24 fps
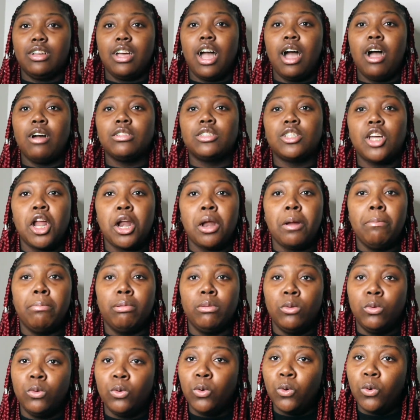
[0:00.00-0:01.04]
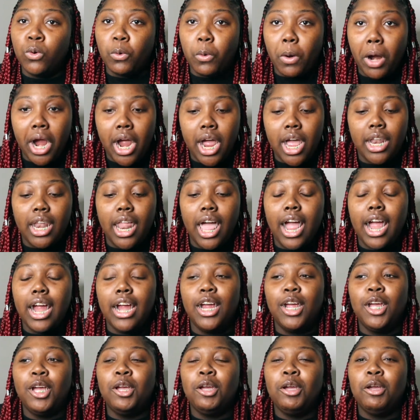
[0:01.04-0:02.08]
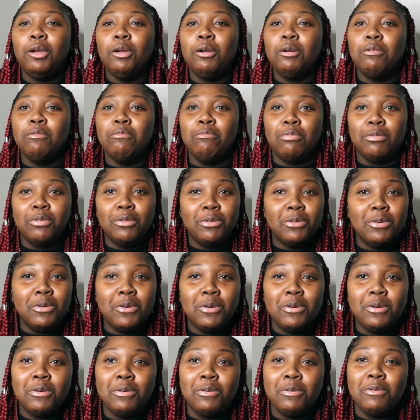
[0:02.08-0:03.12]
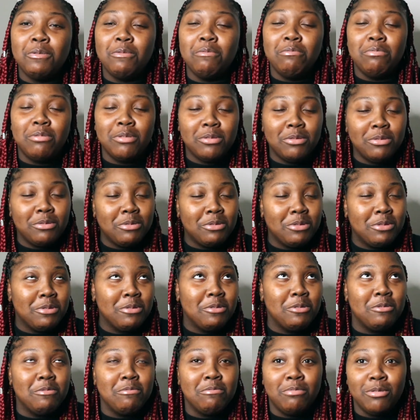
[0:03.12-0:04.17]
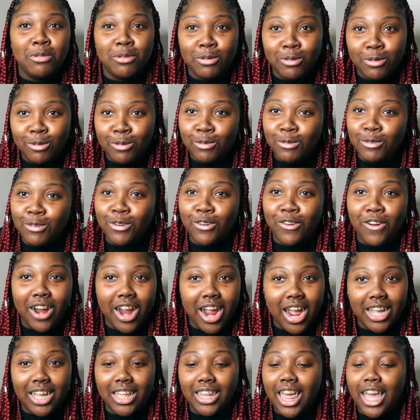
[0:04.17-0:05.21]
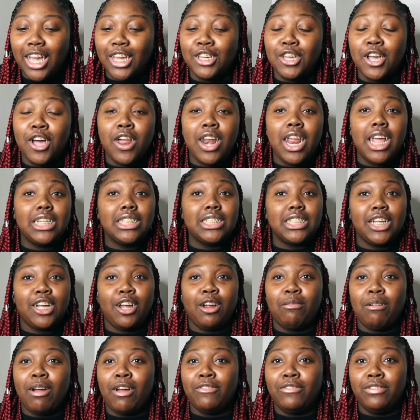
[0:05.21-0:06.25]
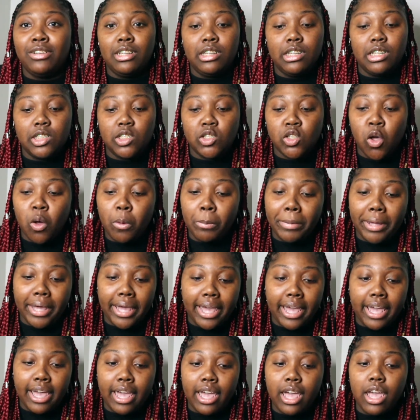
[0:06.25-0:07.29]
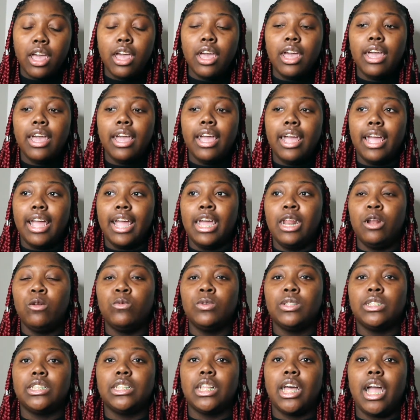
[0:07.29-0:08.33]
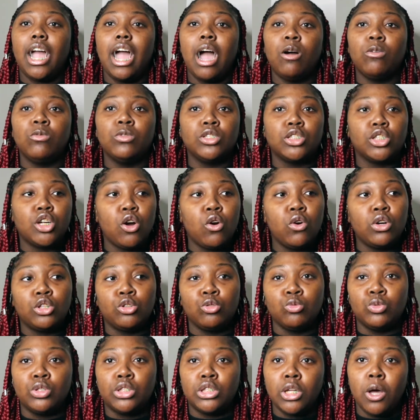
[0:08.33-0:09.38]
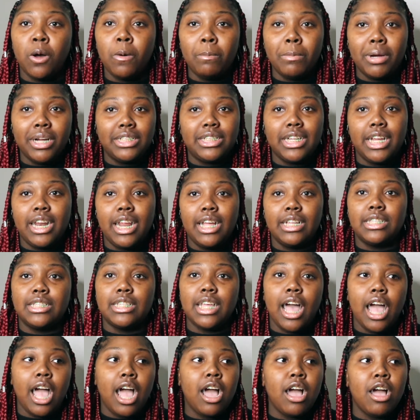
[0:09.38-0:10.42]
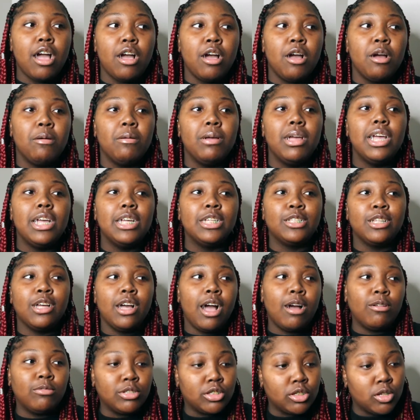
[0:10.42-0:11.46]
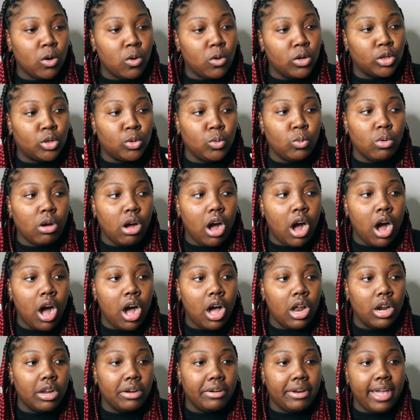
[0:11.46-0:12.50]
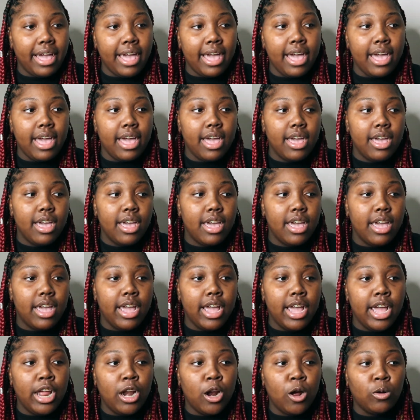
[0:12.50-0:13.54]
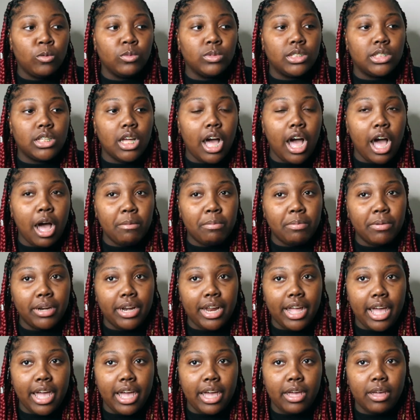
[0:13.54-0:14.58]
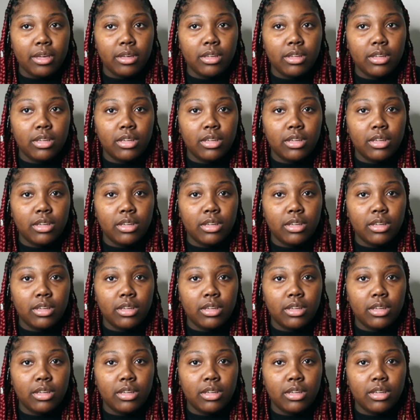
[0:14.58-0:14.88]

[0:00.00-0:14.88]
I started boo-hoo crying. Like, boo-hoo, crying. Like, y'all, that shit had my feelings so bad. And it was like, I was going through so much at that time. So I was going through all of that. And on top of that,